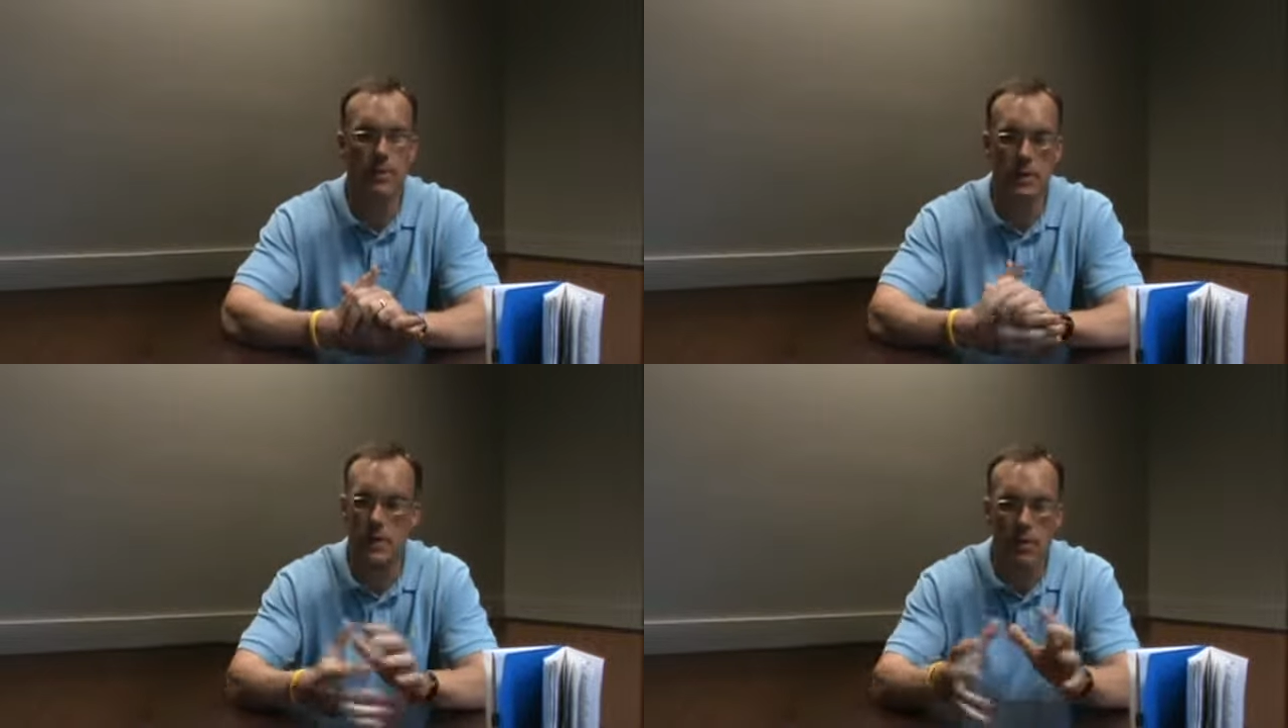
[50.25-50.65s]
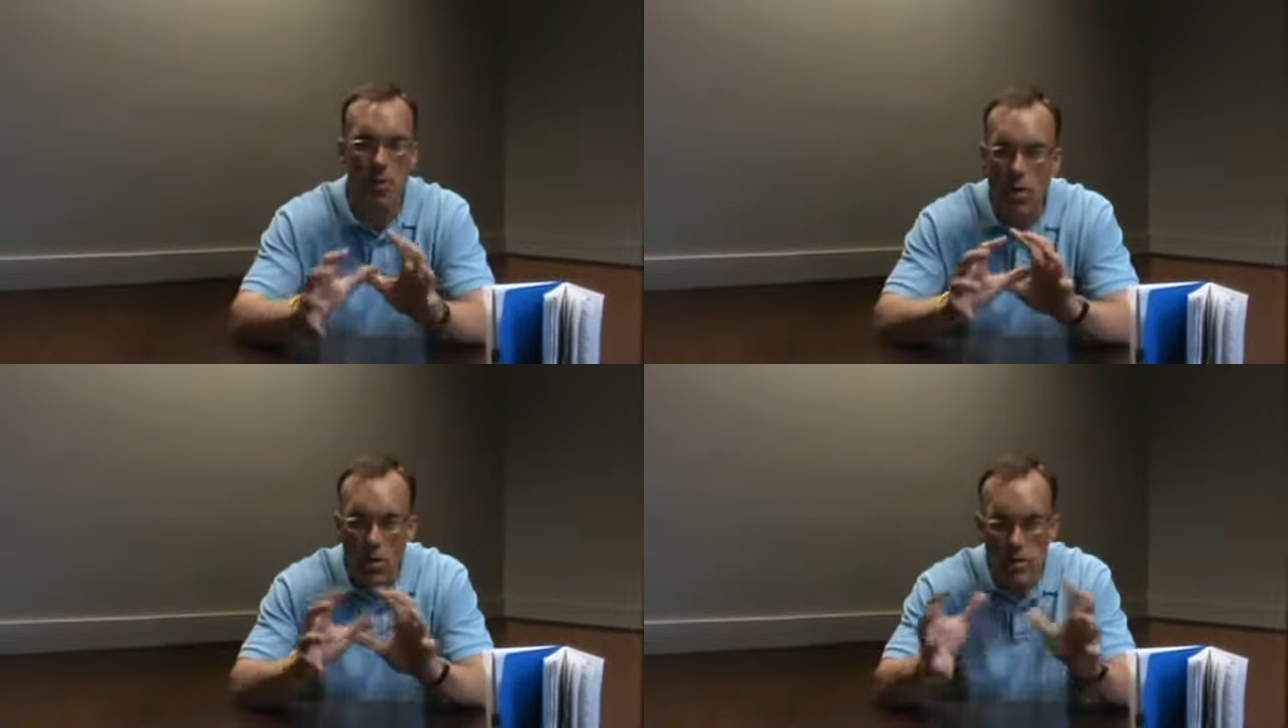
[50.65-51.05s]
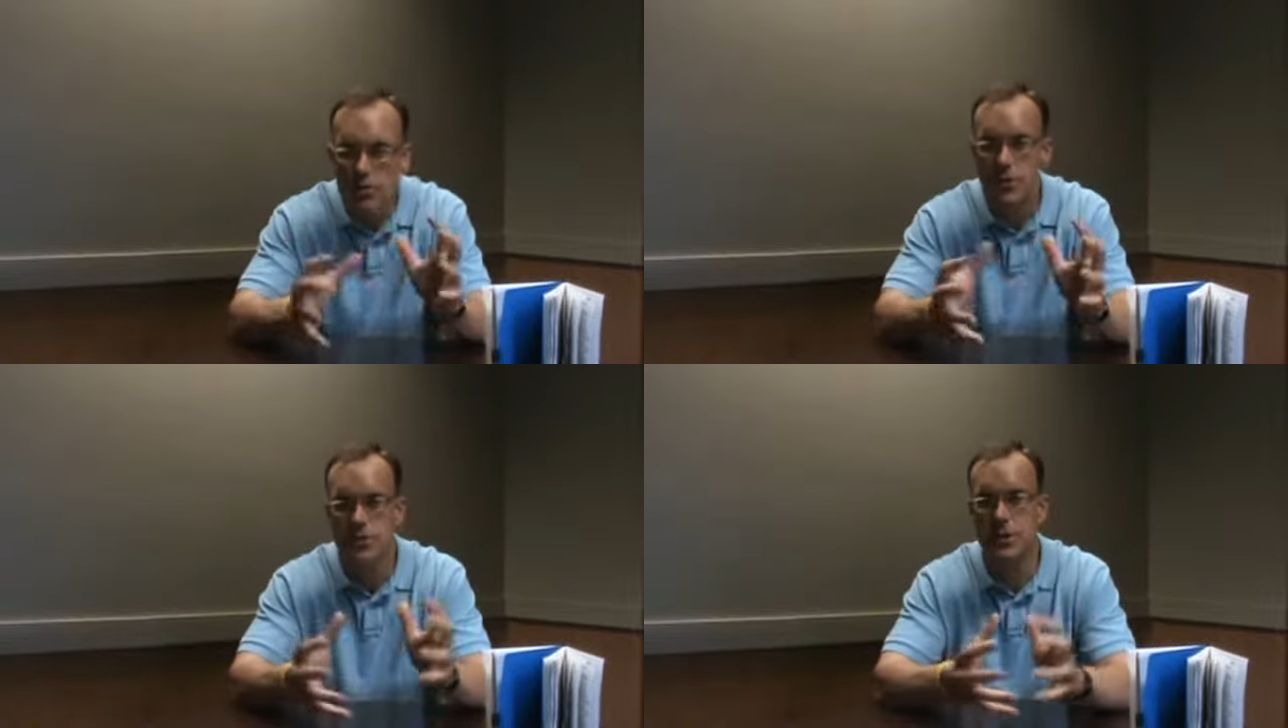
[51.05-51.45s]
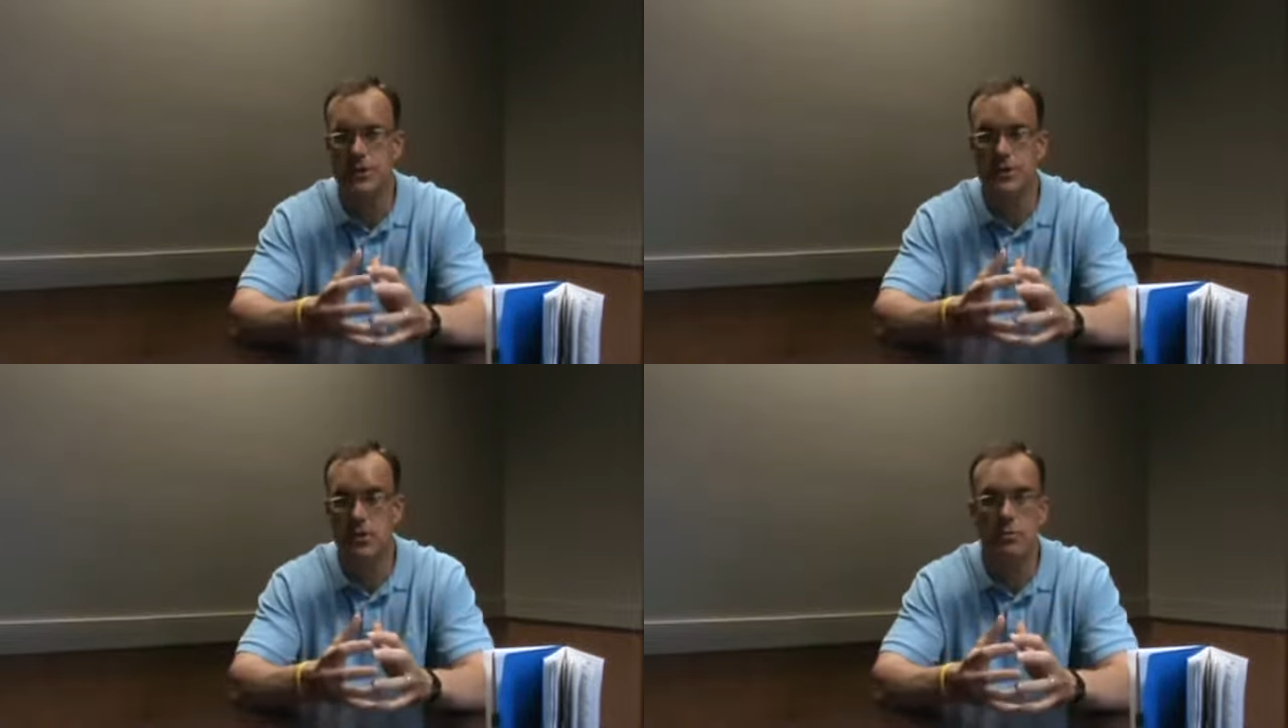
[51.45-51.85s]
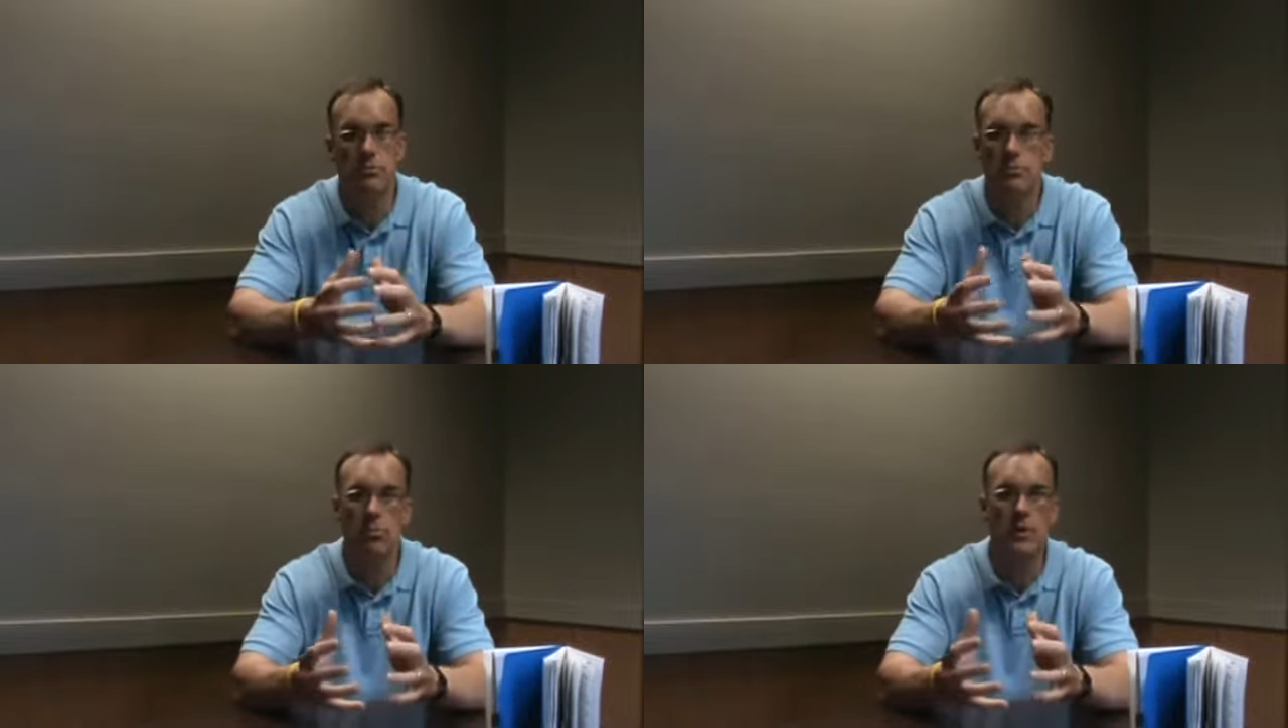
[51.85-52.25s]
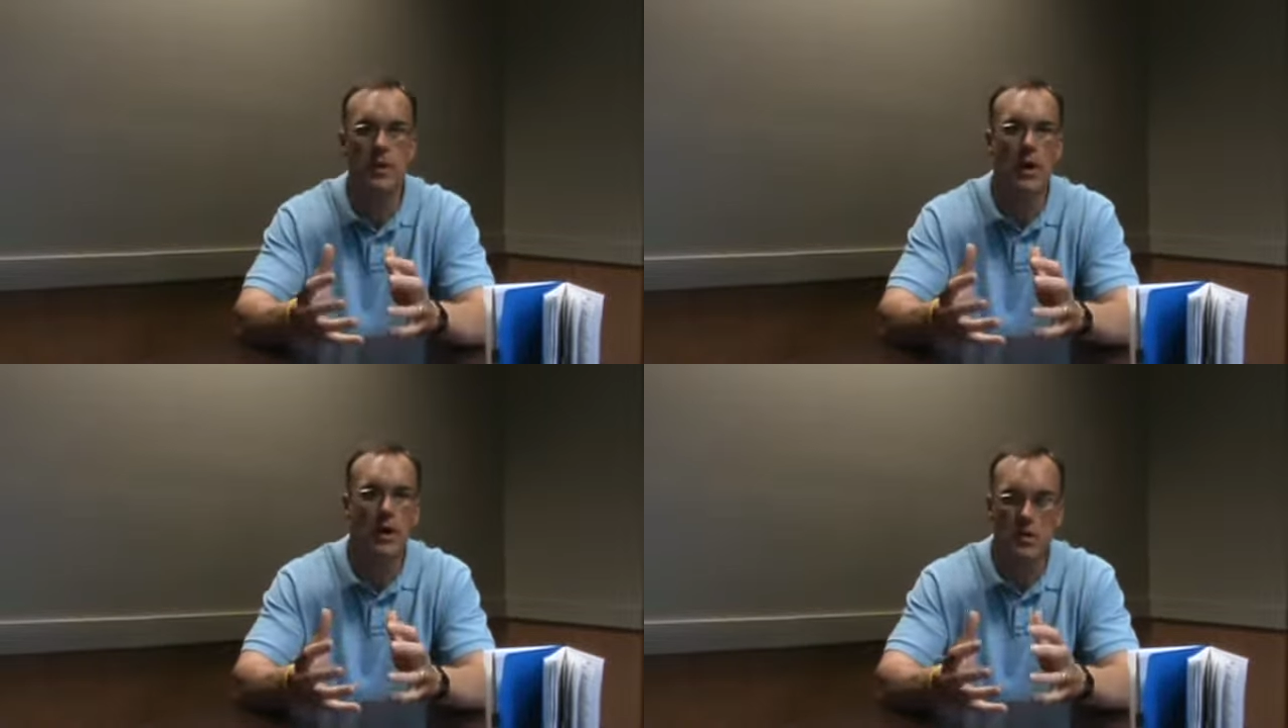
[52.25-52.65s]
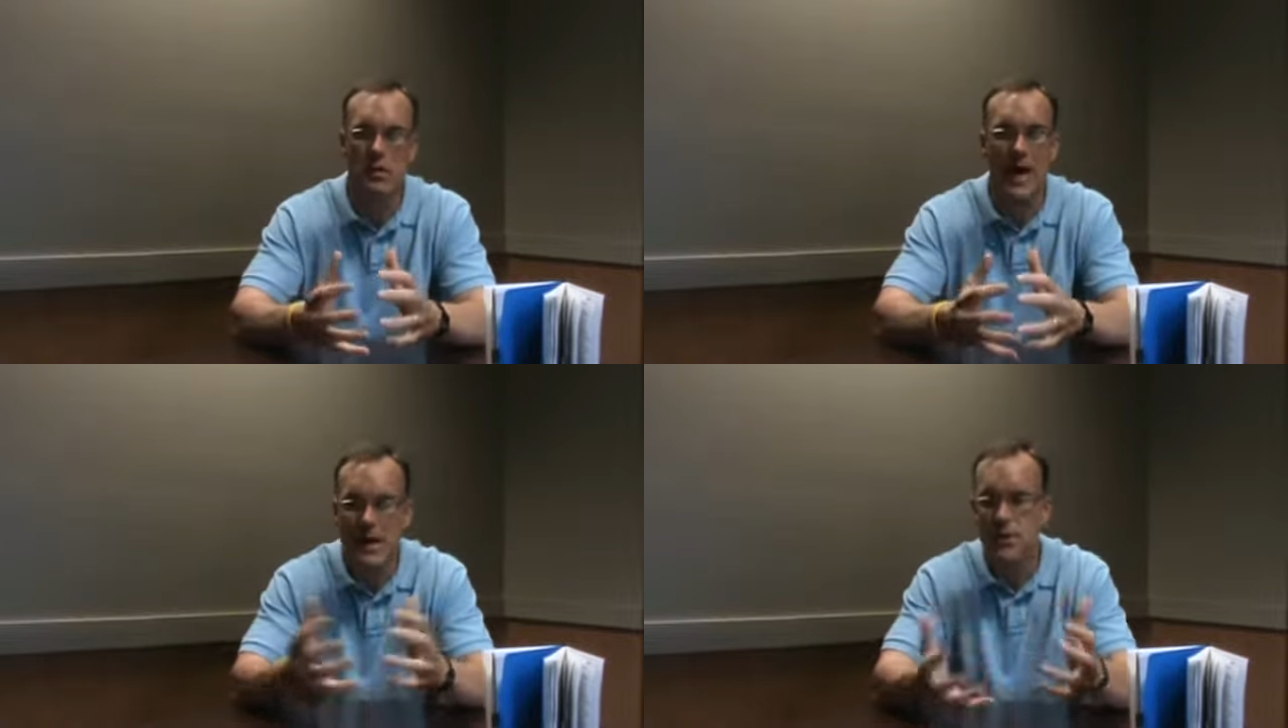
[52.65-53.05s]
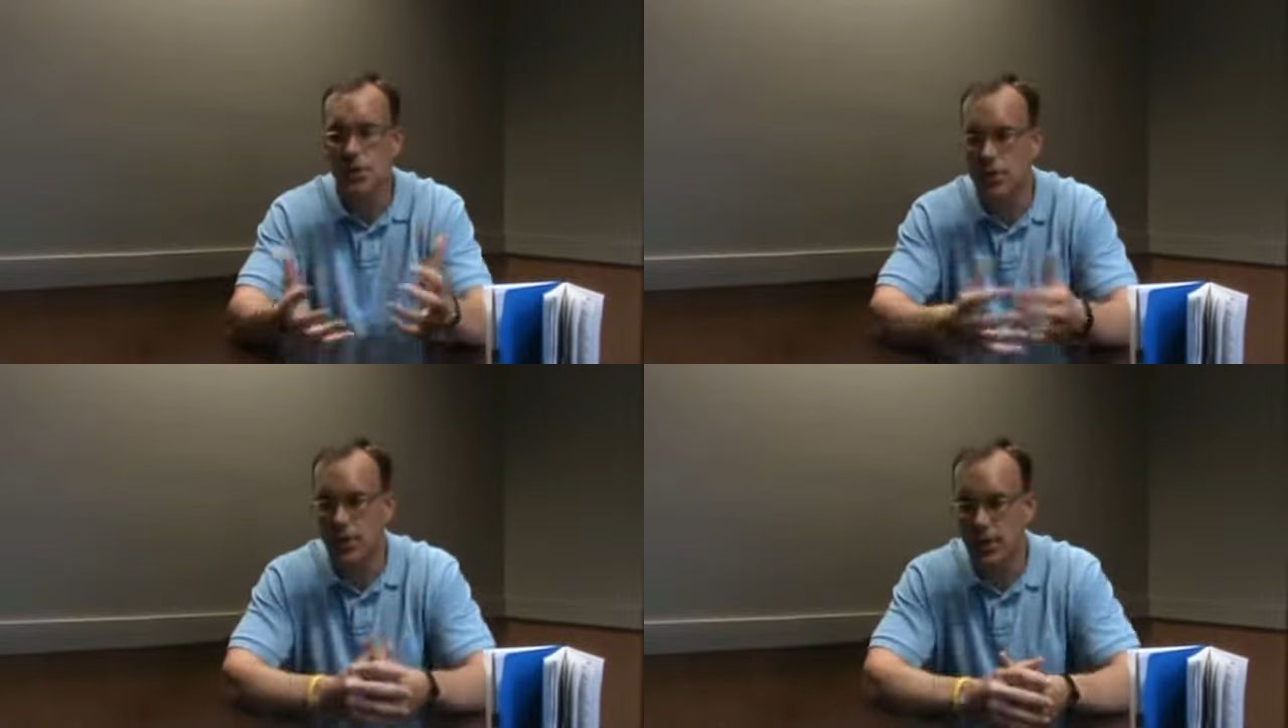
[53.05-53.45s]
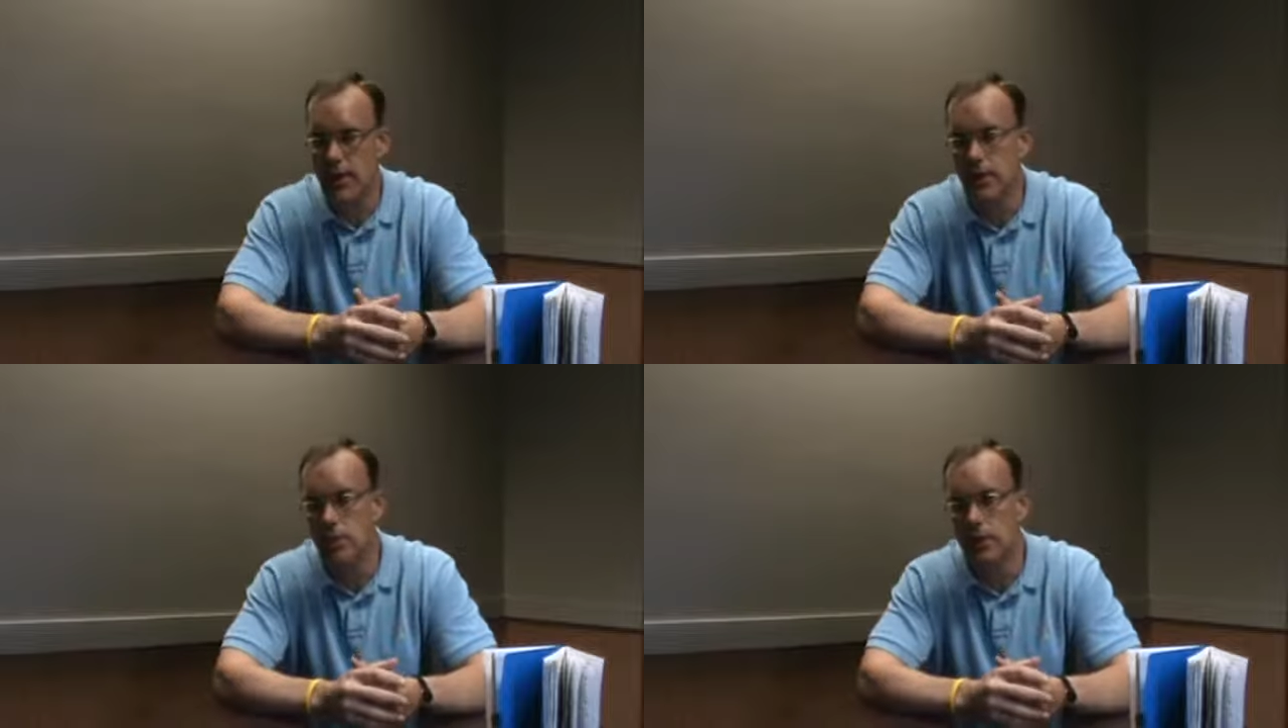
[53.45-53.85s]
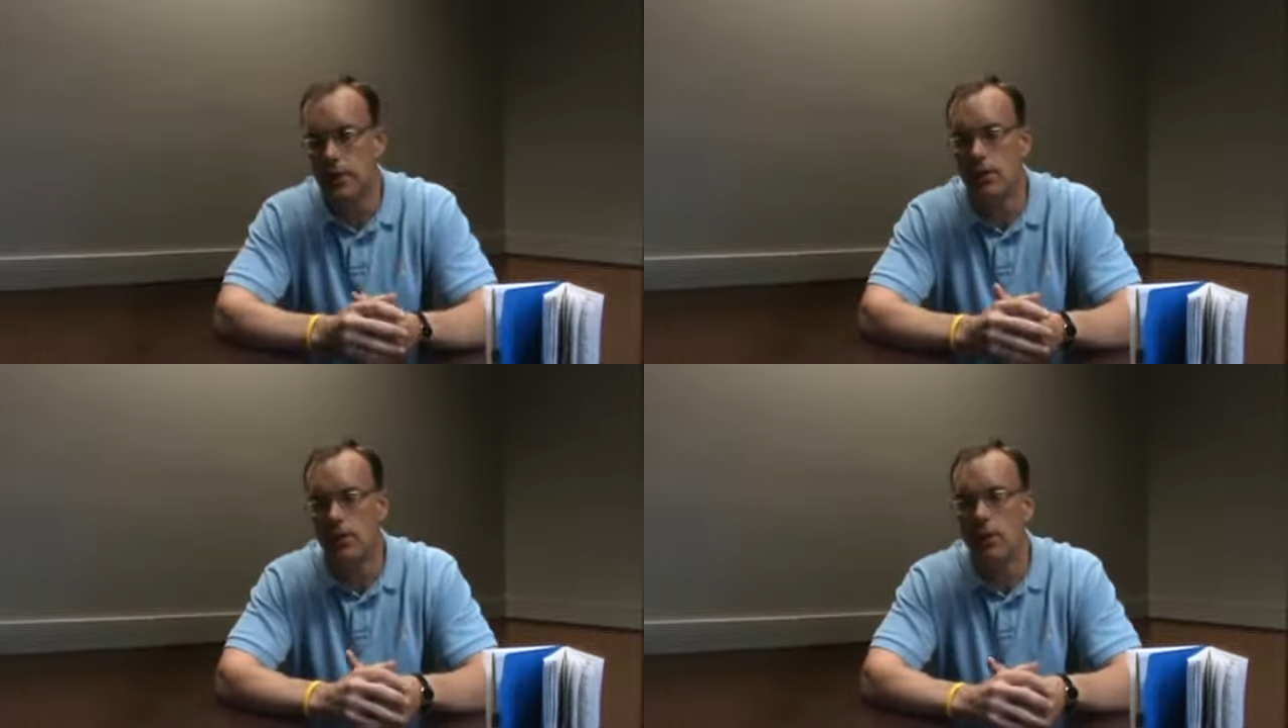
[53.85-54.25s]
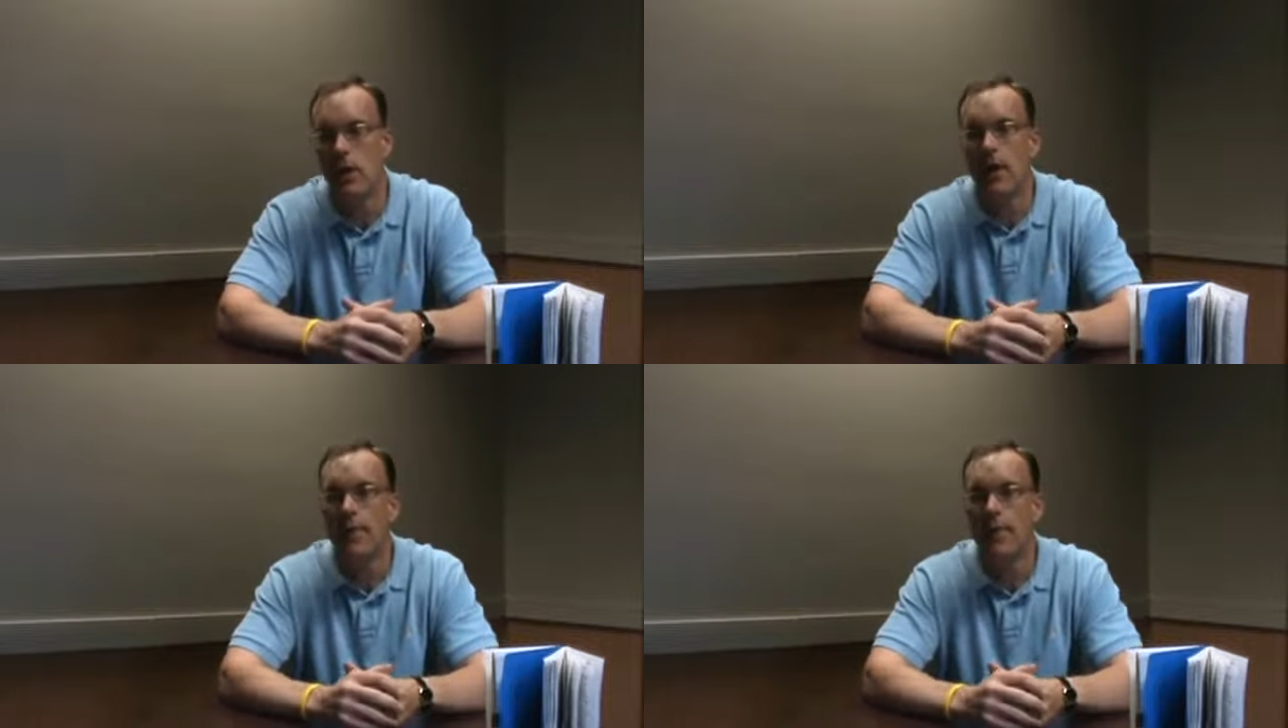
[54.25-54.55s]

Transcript: and all of those things that you would logically think you would do,